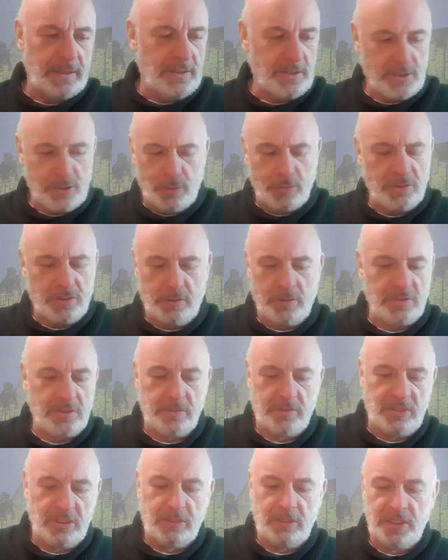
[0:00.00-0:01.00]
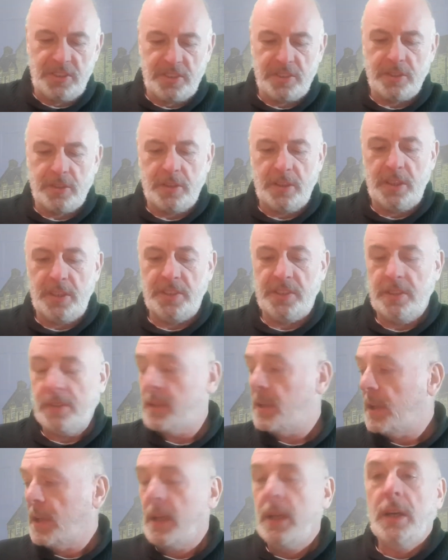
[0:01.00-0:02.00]
there's all sorts of degrees on these.
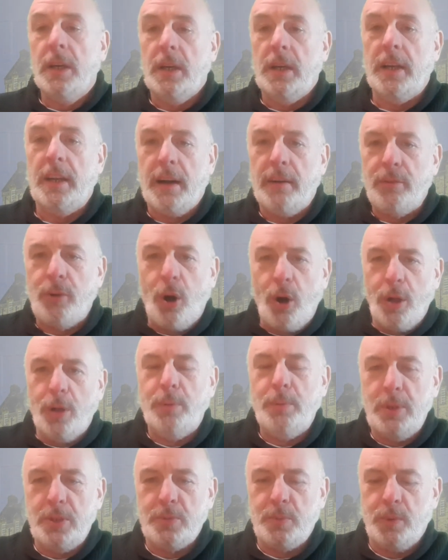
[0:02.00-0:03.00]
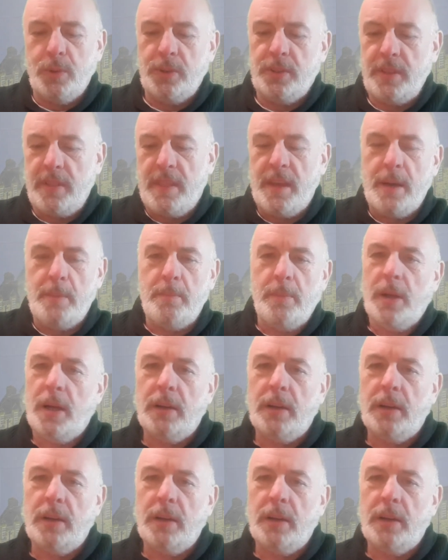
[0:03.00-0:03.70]
And I've always wanted them.